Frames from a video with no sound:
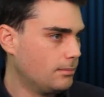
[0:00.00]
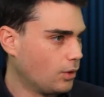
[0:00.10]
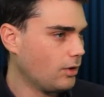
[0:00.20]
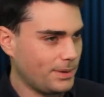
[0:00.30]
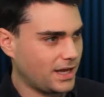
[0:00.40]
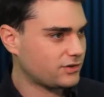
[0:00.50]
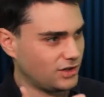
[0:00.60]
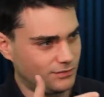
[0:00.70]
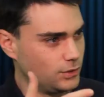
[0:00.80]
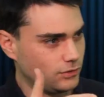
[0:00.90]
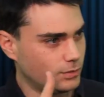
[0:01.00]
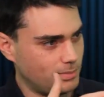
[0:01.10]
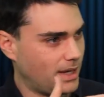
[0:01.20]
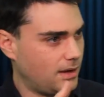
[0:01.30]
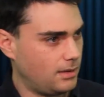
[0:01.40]
Moral passion infused with
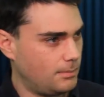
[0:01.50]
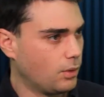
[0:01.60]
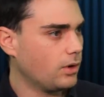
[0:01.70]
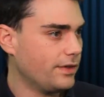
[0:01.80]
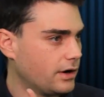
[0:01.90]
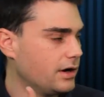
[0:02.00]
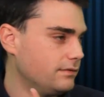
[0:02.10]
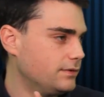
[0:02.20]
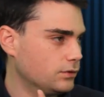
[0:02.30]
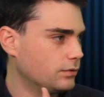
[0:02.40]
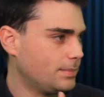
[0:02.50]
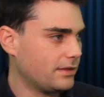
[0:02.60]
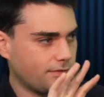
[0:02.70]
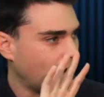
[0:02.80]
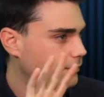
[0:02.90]
moral narrative infused with
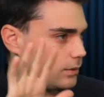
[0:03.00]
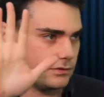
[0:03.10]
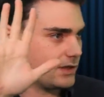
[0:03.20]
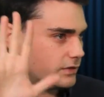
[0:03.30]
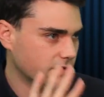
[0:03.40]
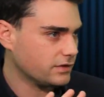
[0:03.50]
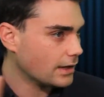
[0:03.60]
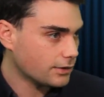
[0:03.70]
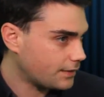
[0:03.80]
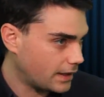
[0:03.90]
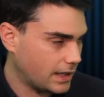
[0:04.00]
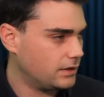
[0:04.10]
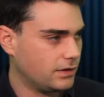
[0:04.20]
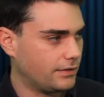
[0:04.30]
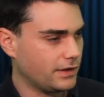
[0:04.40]
5 words. That's the entire thing. And
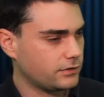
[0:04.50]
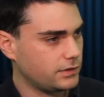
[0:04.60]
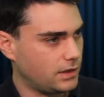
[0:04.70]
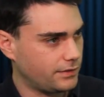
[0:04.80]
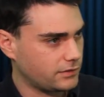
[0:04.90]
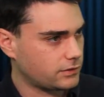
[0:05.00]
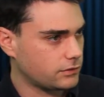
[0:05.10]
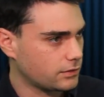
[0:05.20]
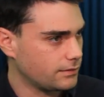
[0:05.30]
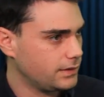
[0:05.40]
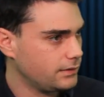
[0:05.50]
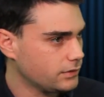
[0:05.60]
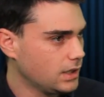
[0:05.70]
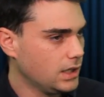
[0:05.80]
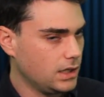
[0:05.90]
unless conservatives
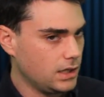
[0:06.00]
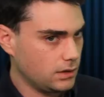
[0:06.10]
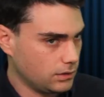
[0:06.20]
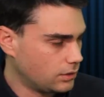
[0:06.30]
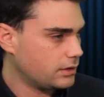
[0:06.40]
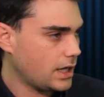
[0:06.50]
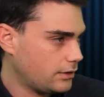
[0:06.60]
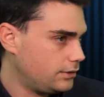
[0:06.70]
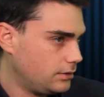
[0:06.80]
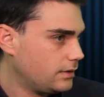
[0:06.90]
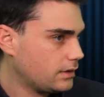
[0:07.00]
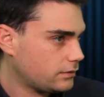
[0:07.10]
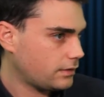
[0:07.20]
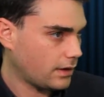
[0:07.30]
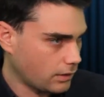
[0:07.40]
learn how to do
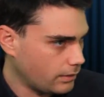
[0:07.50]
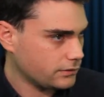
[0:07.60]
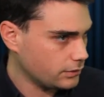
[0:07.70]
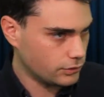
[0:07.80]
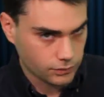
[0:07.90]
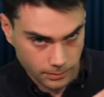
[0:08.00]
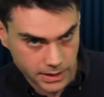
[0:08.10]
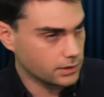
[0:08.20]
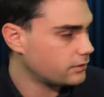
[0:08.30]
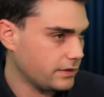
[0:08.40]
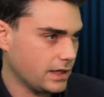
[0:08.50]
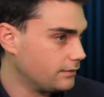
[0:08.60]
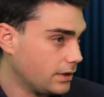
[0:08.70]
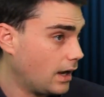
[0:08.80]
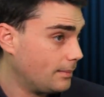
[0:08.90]
this, they're going to lose from here to the end
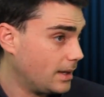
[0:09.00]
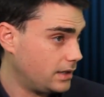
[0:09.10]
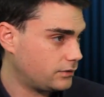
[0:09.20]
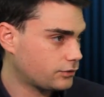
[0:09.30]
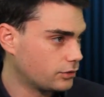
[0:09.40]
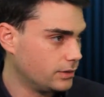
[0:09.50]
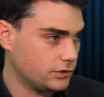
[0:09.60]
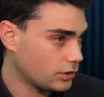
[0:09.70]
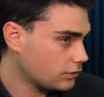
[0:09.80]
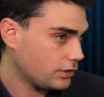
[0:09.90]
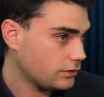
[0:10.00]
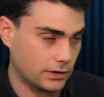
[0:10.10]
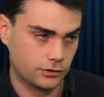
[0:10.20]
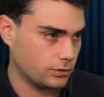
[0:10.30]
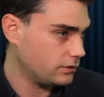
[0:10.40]
of time. And it's true in churches, and
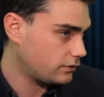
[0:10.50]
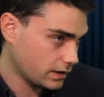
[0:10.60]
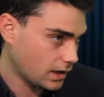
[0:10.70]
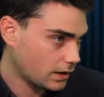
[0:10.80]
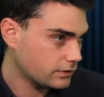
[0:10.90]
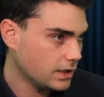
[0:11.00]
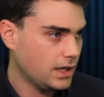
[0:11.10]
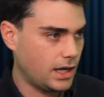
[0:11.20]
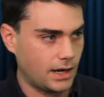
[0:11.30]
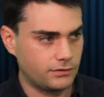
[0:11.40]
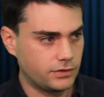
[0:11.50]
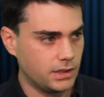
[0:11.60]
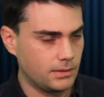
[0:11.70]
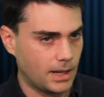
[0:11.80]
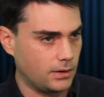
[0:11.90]
it's true in synagogues, and I've seen
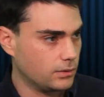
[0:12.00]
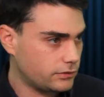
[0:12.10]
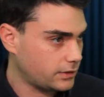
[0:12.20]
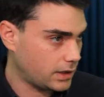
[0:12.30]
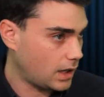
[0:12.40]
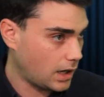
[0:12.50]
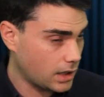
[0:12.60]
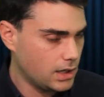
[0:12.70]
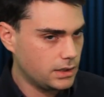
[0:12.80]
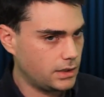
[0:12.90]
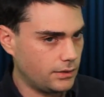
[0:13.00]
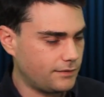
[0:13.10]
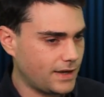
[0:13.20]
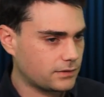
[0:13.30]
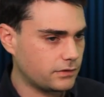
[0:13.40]
it in my own synagogue. The
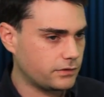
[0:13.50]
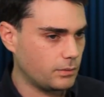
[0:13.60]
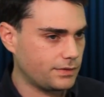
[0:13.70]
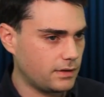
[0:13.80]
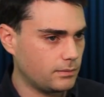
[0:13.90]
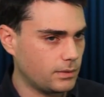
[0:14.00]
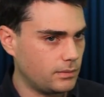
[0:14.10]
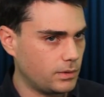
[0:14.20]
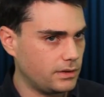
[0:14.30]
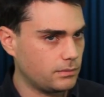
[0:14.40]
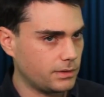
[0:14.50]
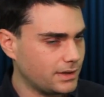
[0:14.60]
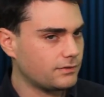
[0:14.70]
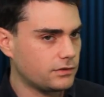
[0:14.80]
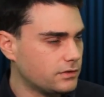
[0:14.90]
fact is that what the
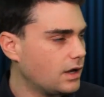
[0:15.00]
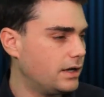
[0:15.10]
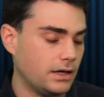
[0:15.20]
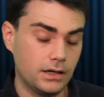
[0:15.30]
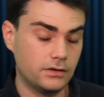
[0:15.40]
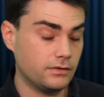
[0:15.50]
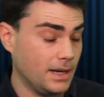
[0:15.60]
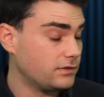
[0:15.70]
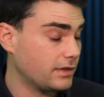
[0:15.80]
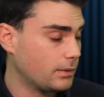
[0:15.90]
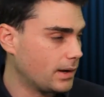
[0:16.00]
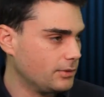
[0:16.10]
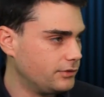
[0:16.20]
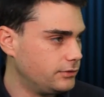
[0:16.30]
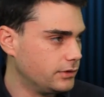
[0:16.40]
left has done, and it's amazing they were
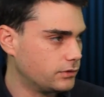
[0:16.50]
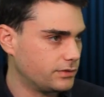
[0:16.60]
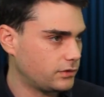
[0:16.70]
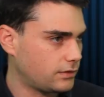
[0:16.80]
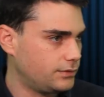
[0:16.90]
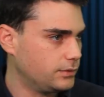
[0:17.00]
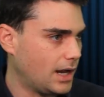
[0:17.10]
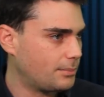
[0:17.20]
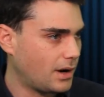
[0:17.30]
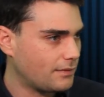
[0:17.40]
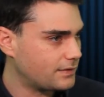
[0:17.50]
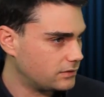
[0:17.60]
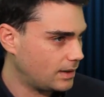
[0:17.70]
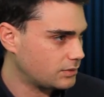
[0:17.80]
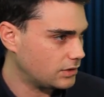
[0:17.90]
able to do this with just a few nonprofit
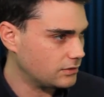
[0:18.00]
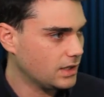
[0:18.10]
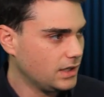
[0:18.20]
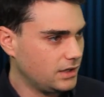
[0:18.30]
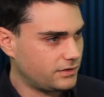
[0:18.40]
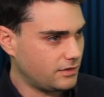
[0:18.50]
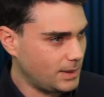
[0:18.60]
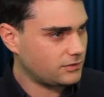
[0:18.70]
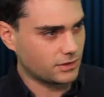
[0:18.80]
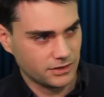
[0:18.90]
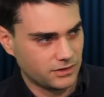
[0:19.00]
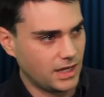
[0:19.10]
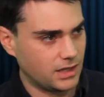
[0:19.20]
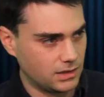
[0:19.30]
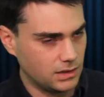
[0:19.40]
exemptions, is they've basically
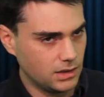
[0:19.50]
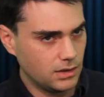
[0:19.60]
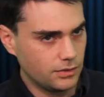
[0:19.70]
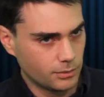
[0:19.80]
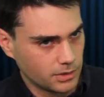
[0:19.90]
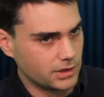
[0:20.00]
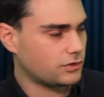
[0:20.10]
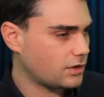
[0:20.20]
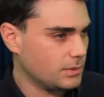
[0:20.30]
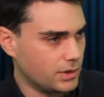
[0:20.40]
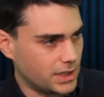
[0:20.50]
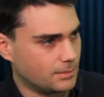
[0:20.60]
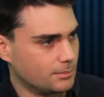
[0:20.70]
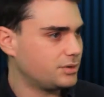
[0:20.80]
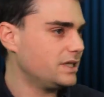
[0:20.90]
taken the religious community
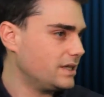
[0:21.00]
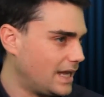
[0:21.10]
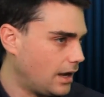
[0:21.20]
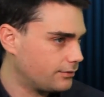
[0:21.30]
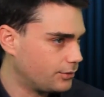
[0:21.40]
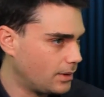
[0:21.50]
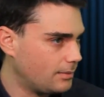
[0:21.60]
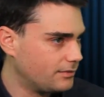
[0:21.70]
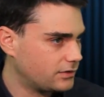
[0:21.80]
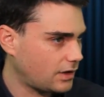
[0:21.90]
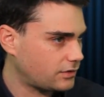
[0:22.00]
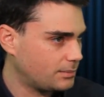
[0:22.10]
completely out of the realm of discussing